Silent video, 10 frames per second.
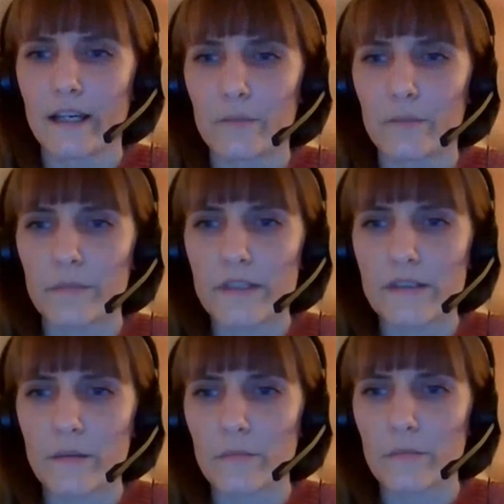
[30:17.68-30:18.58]

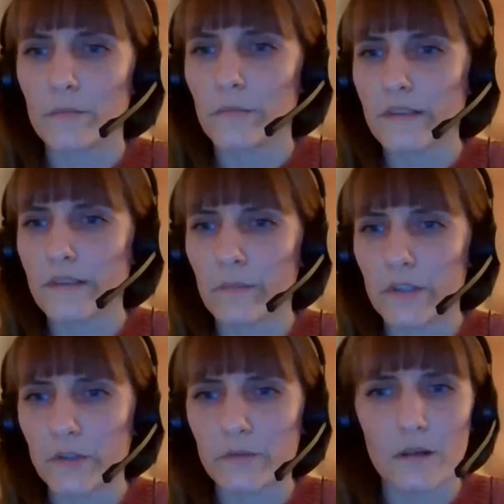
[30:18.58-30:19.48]
some
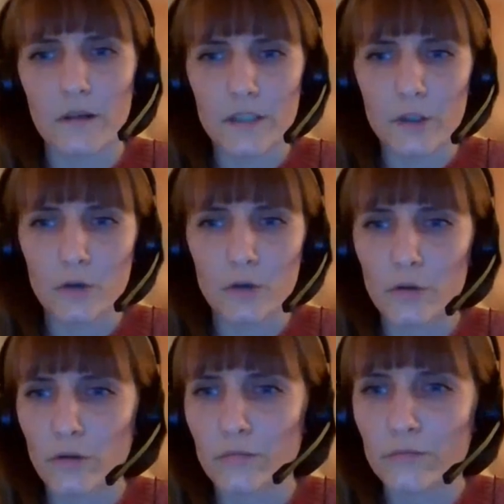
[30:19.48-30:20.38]
do, I mean,
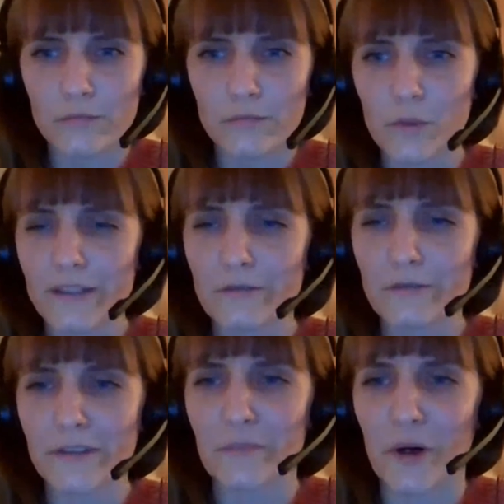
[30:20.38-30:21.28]
cocoa, well,
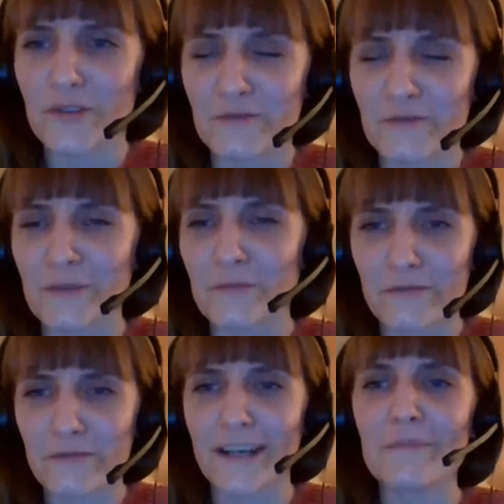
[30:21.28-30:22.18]
different parts of the
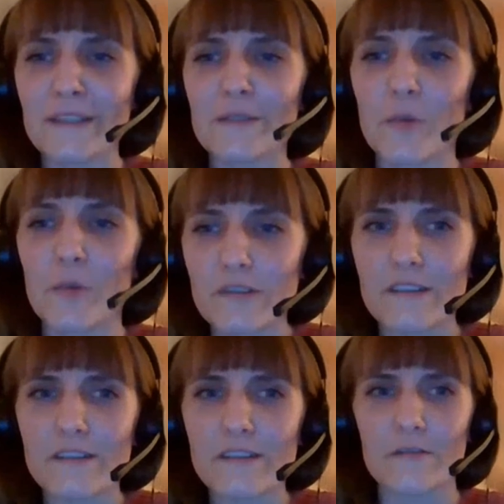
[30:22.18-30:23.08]
refinement
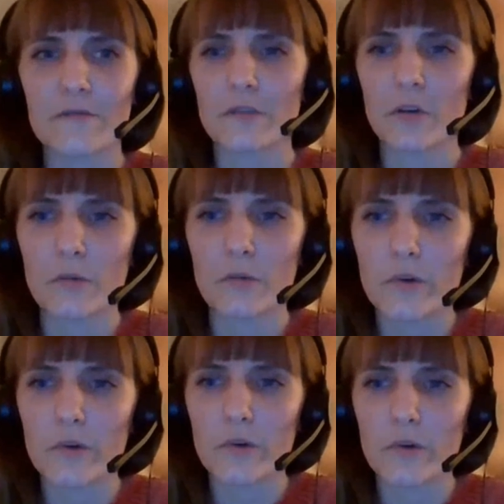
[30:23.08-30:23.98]
process of cocoa
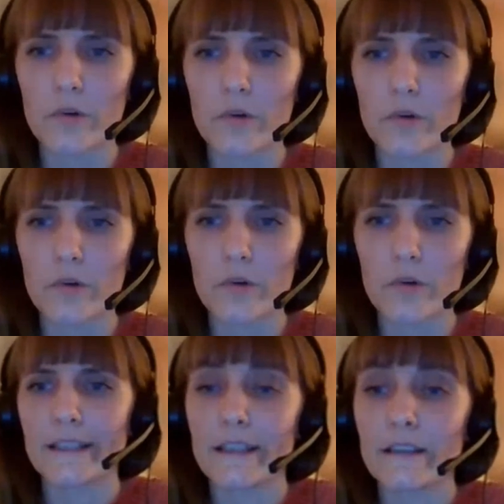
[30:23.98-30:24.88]
products.
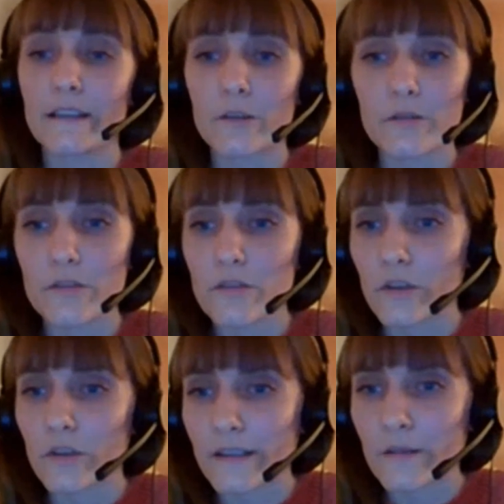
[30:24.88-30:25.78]
And then there are also
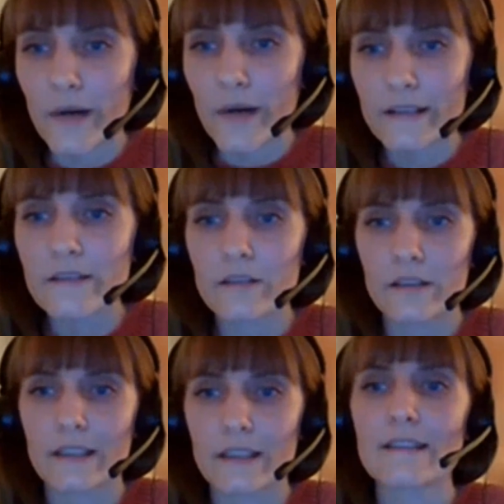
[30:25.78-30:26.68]
chocolate brands.
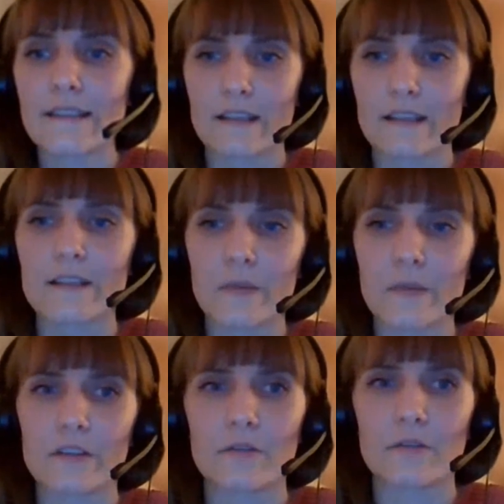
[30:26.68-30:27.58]
So in that sense,
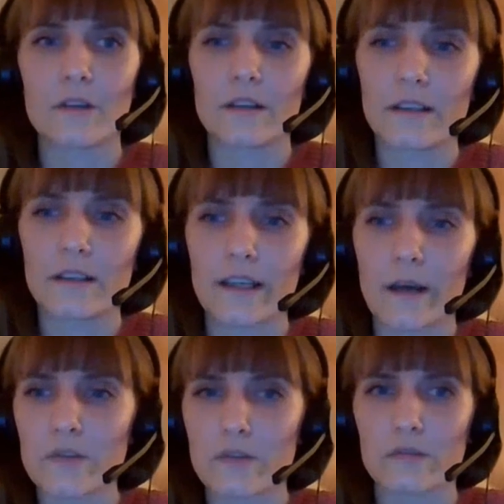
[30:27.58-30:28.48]
we do
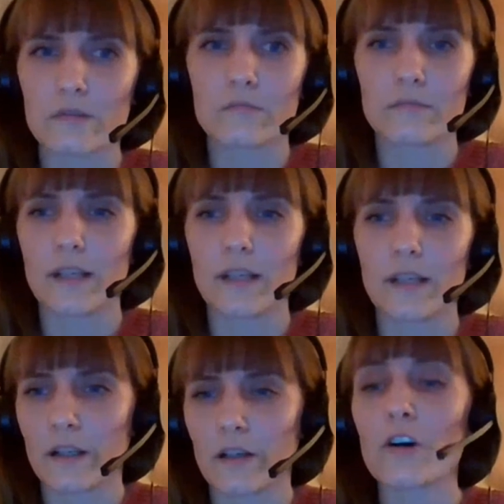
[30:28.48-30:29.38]
capture
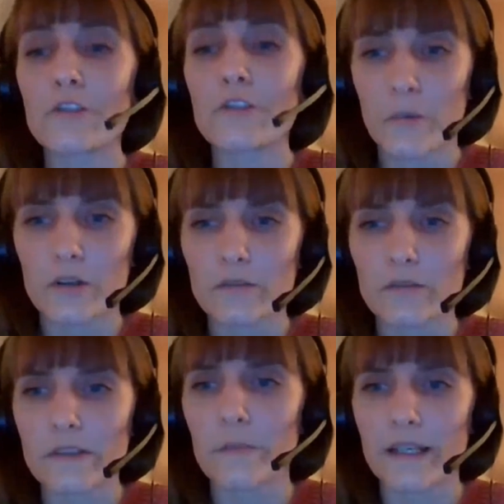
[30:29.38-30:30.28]
a large part
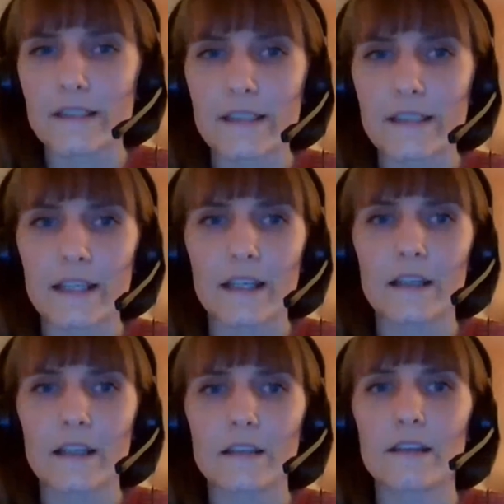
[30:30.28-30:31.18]
of the supply chain.
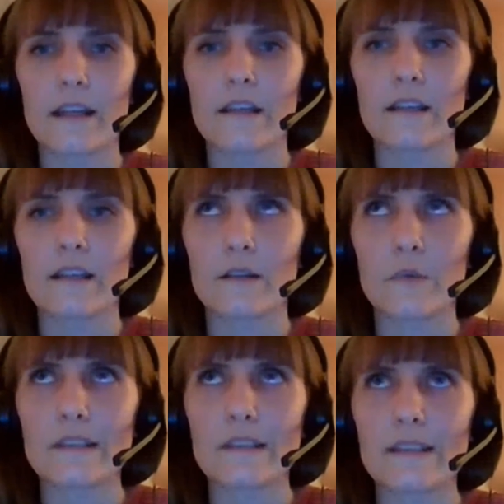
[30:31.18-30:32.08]
And I
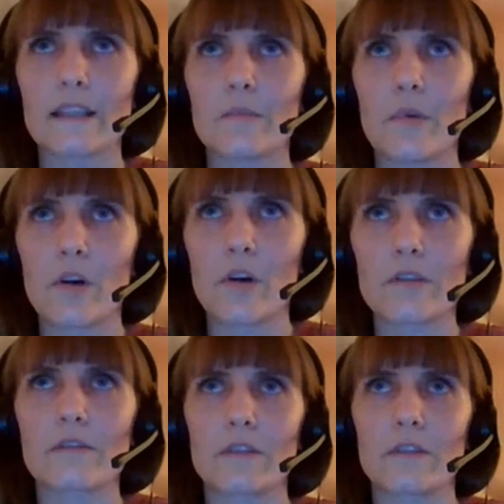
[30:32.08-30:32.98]
would say the
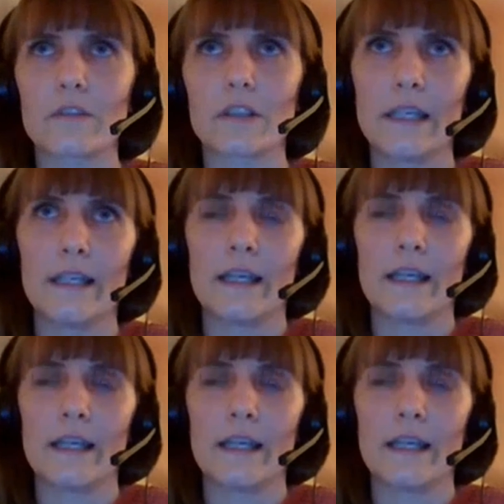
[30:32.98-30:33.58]
parts of the